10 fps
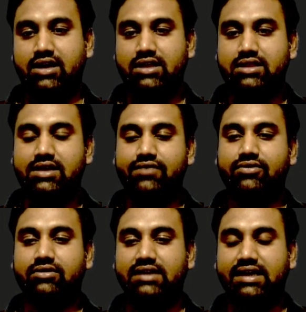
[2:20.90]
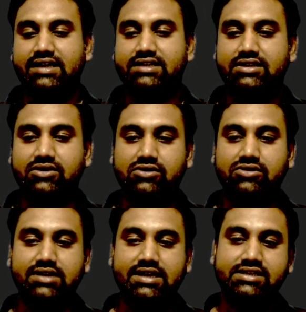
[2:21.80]
Therefore, that is equal
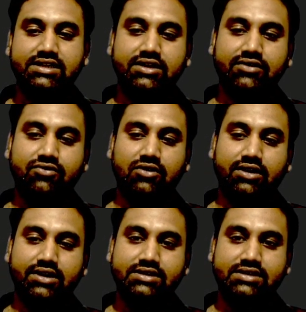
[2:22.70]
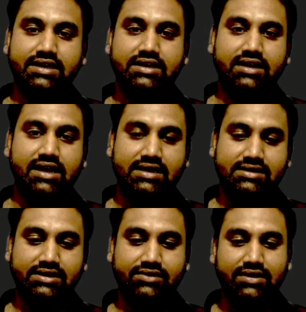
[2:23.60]
to density of water is here
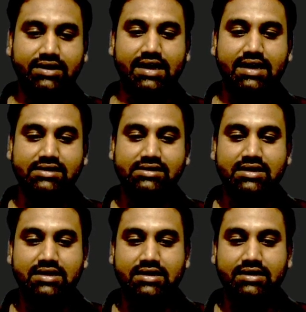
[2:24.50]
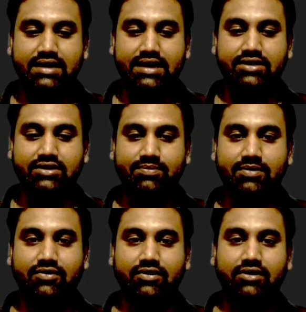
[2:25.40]
has given it as 10 to the
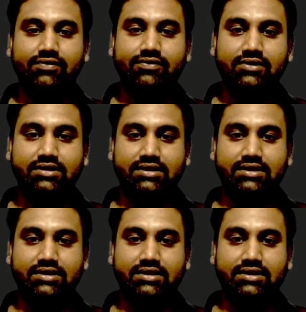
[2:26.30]
power of